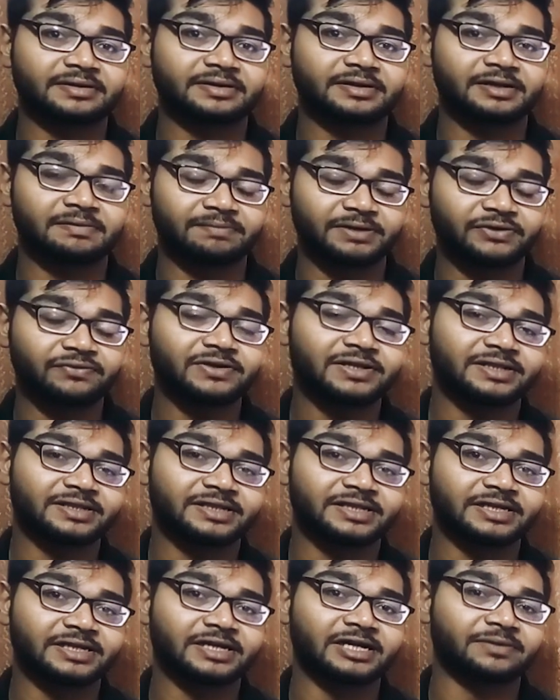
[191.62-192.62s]
between
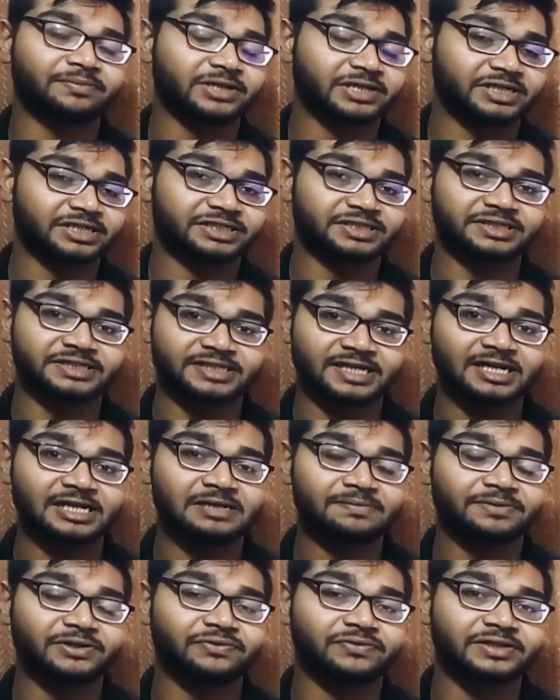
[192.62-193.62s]
the communication channel
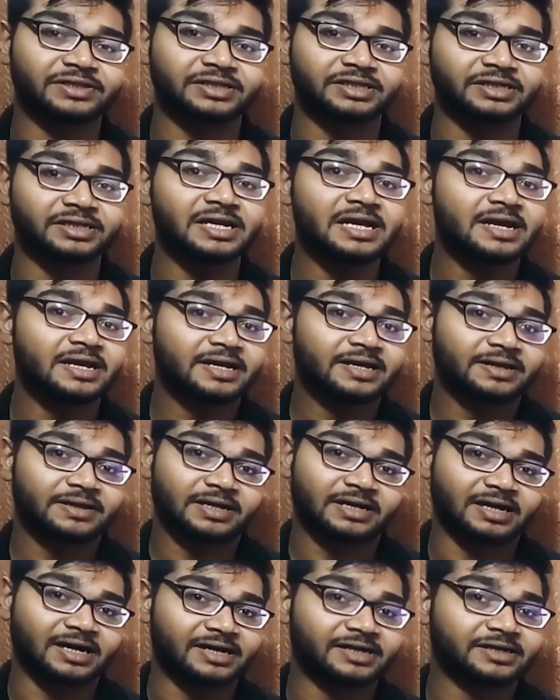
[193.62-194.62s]
between the
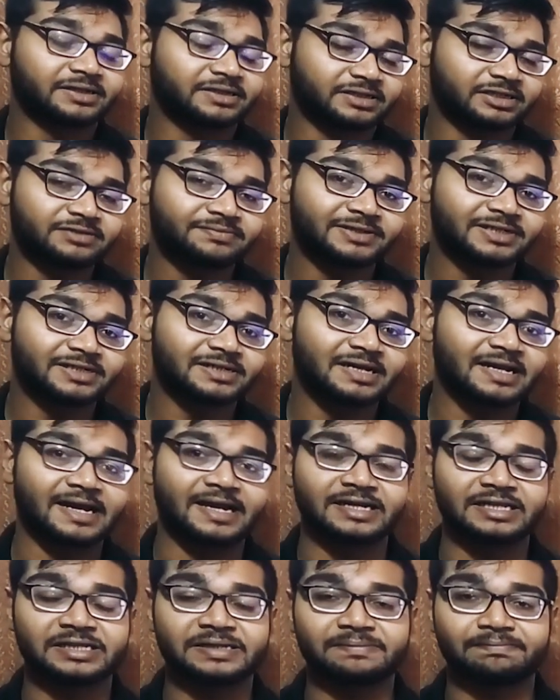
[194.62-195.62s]
card terminal
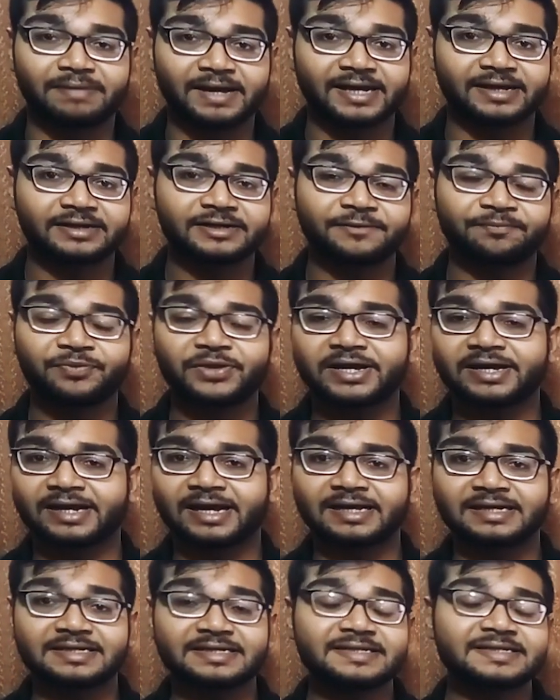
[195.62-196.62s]
and the bank,
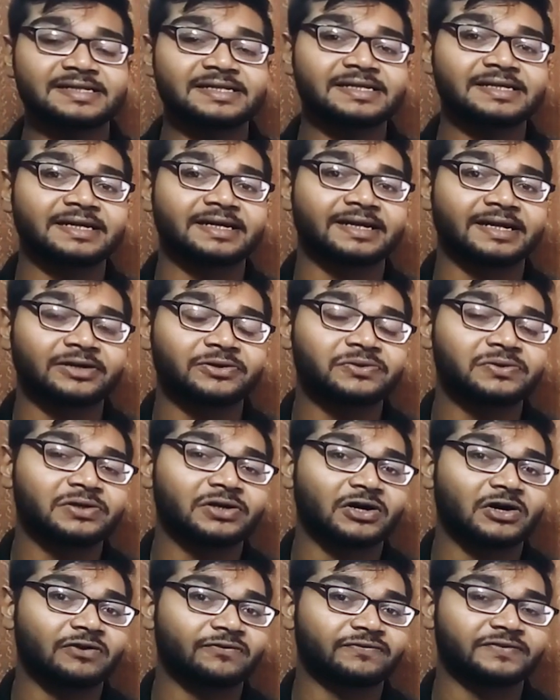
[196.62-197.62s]
can easily get hold
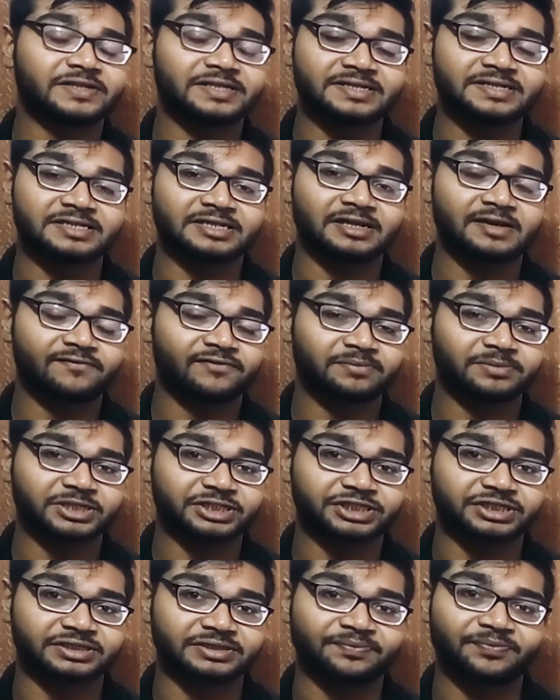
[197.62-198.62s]
of these
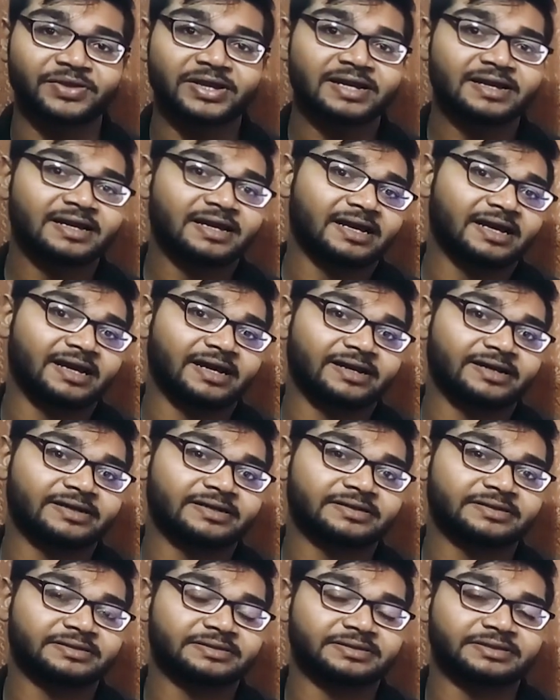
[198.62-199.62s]
information,
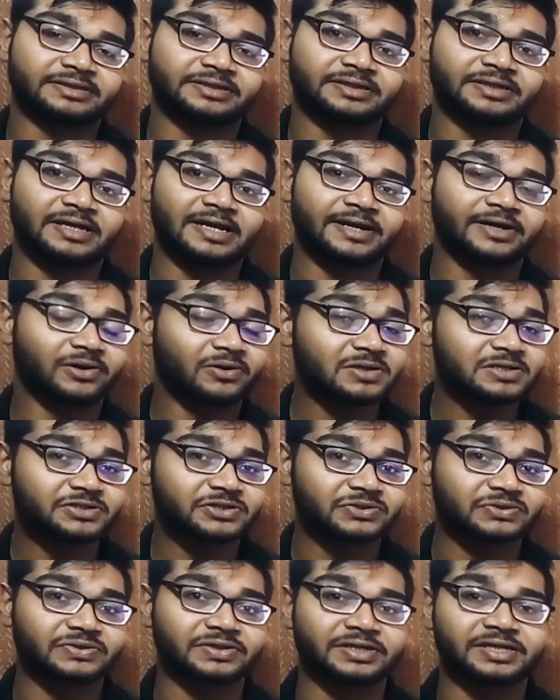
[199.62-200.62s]
and
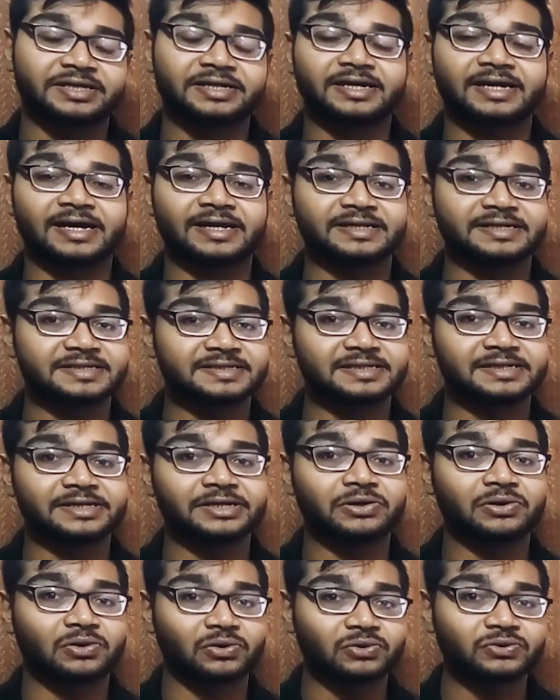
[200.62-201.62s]
also he can easily
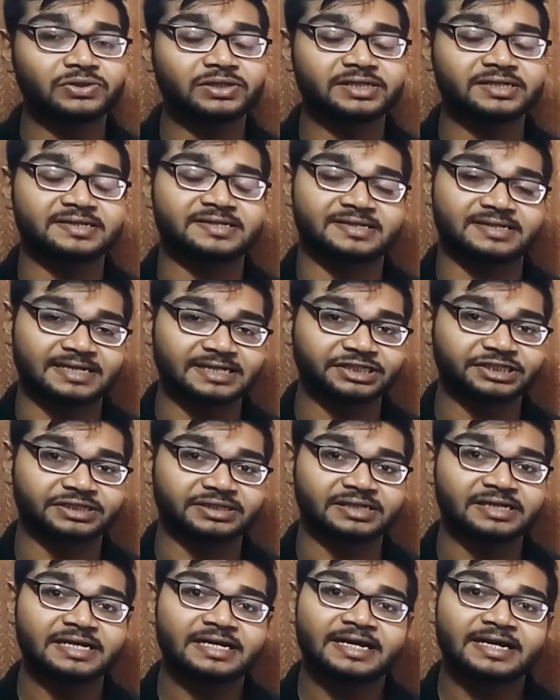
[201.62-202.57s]
clone this session